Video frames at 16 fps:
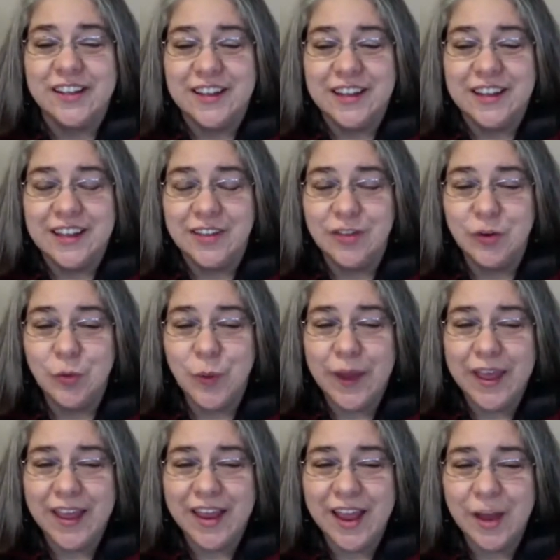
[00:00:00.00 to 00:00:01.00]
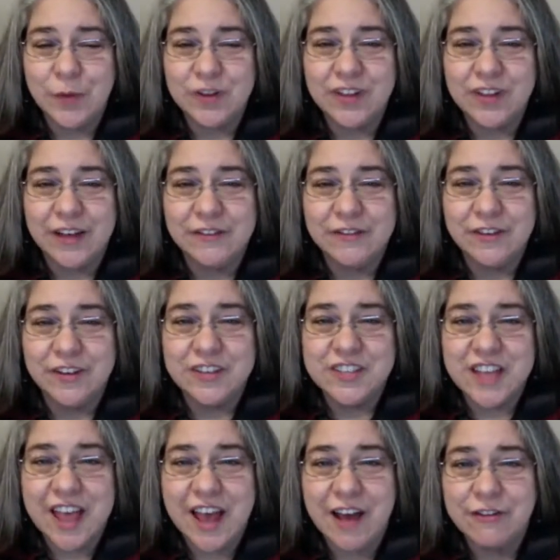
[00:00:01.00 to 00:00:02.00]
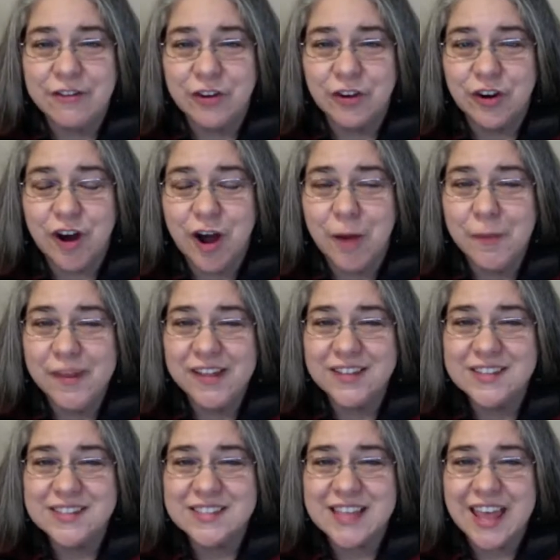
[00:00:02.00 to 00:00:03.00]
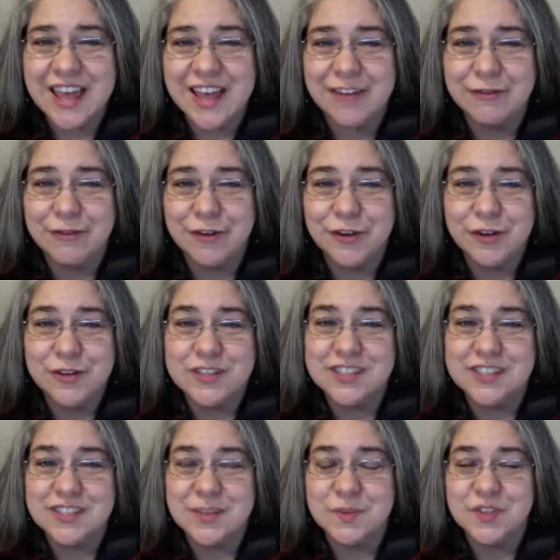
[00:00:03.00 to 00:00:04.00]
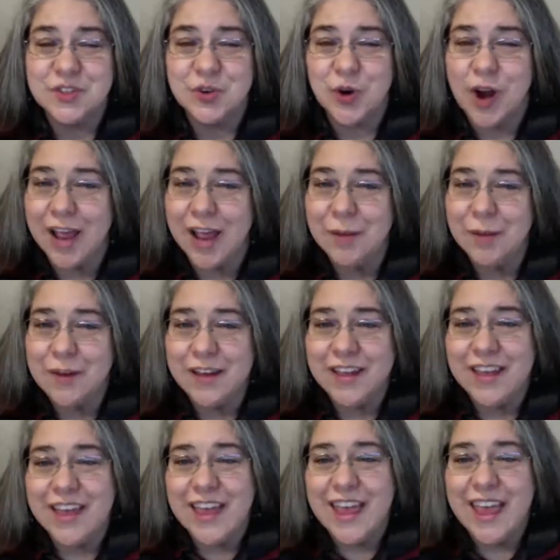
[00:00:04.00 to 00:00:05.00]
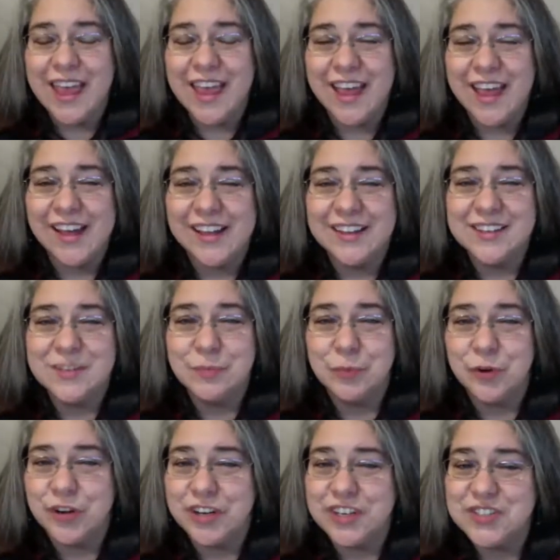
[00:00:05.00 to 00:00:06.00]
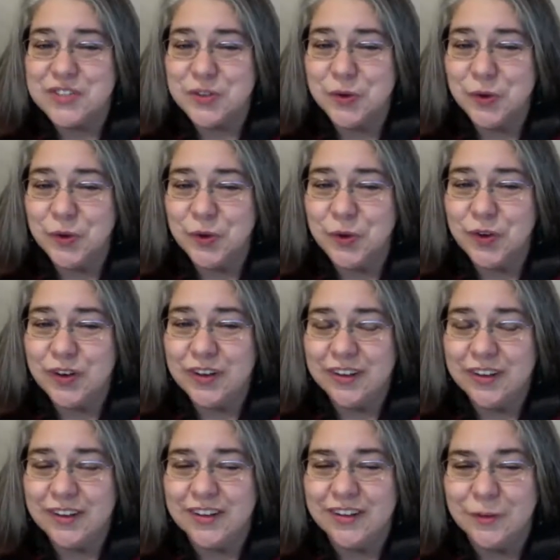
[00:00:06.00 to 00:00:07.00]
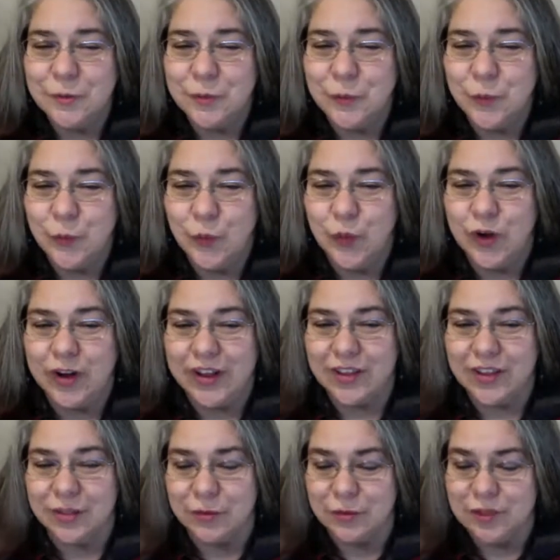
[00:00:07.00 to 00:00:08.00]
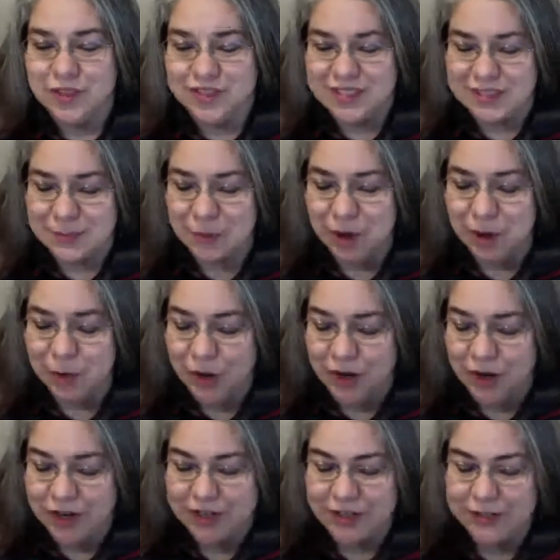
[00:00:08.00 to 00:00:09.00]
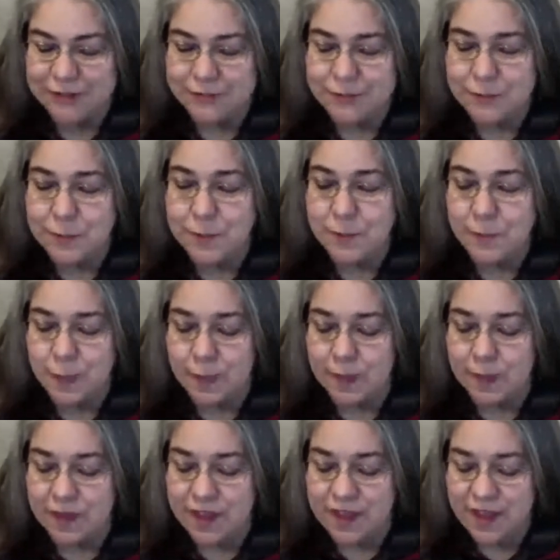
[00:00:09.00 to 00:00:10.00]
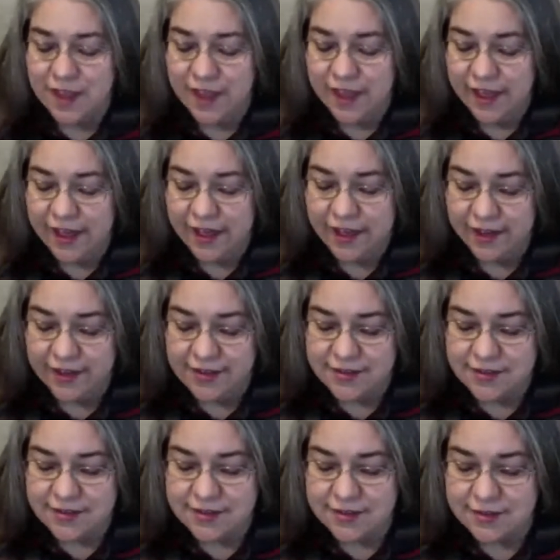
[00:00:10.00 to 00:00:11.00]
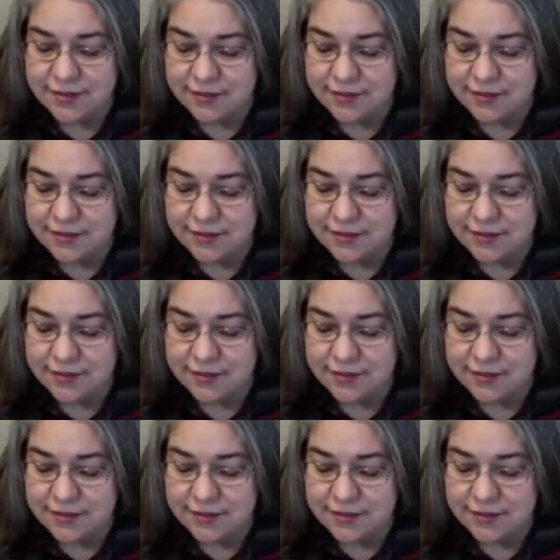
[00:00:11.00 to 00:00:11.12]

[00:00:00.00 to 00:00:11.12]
either way, I would love to have your comments and for you to subscribe, and pretty soon we'll get through this small book. It has